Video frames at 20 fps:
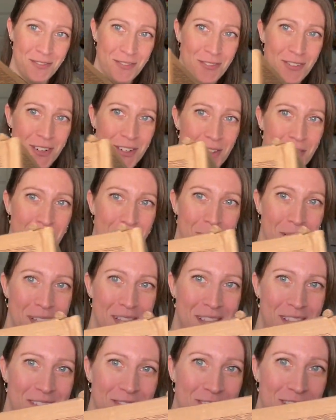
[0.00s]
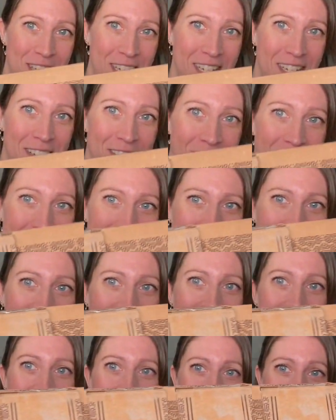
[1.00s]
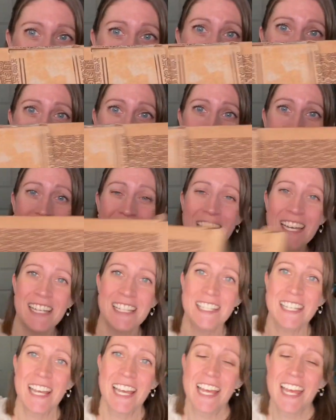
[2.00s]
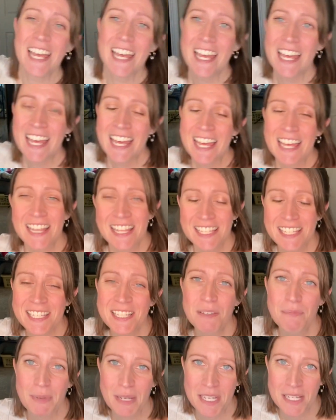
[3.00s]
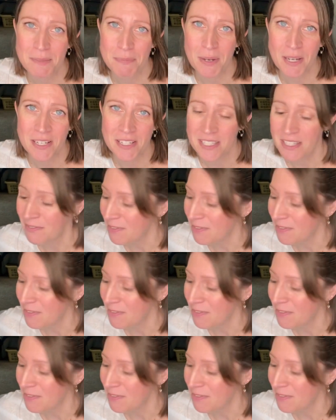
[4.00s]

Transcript: for the month of January. Seriously guys, this is the biggest box I've